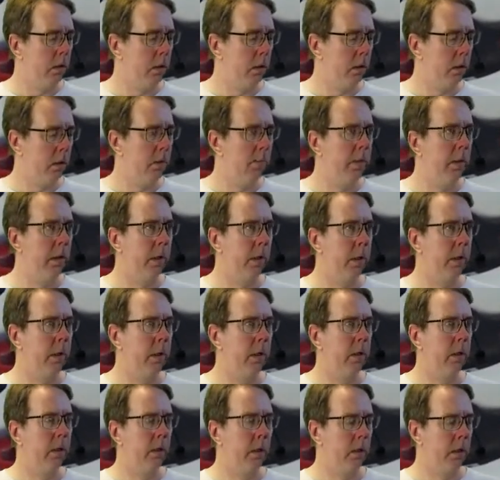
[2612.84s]
let me
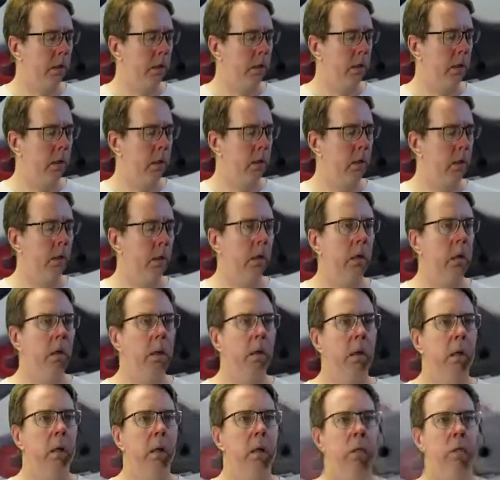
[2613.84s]

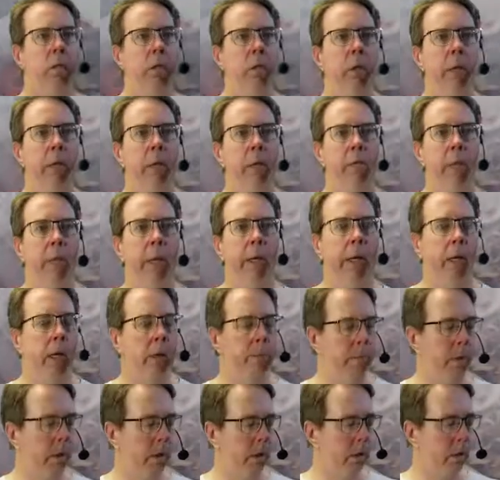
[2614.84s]
put that back
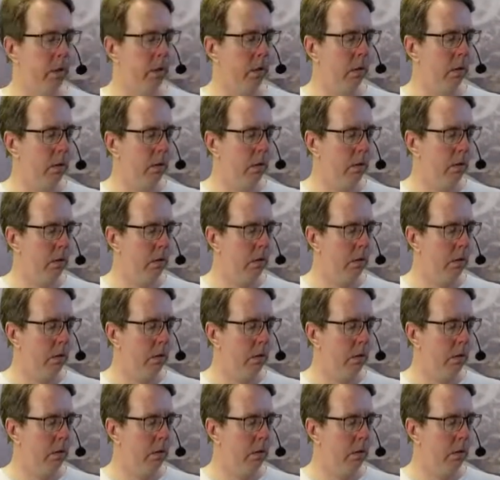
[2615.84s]
up there.